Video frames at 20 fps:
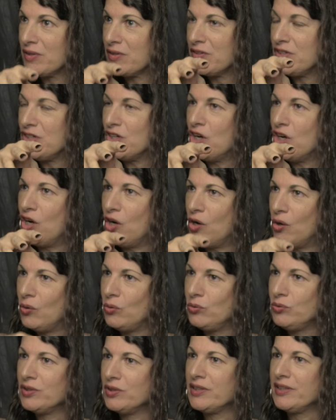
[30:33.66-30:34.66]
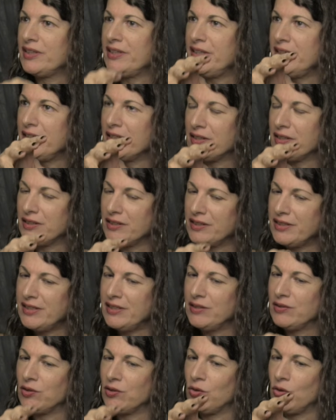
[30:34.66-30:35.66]
the only
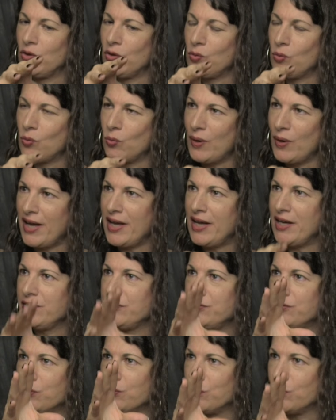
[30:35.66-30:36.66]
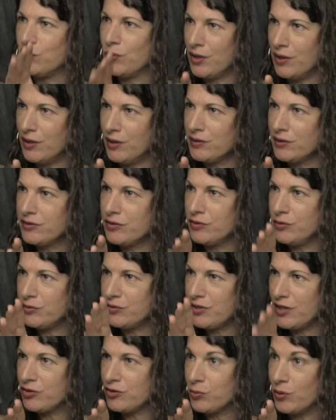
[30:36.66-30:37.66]
legal way to work, to do
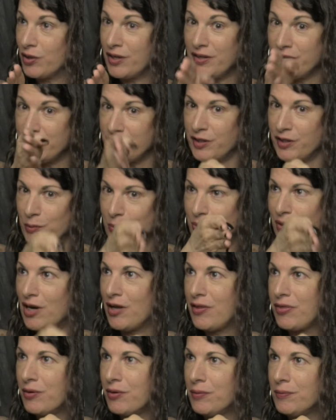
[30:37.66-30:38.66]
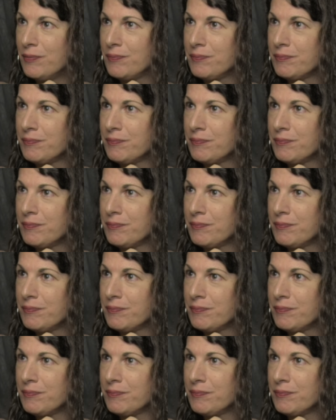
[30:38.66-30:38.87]
sex work, is in a brothel.